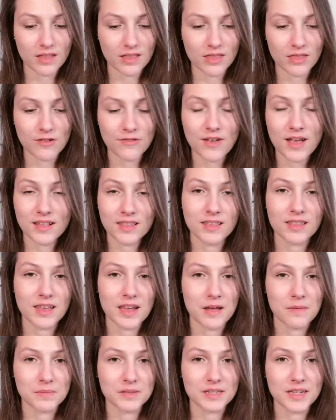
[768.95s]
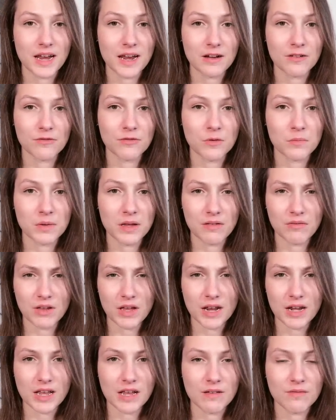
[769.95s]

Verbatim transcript: the fact that they abstain from giving any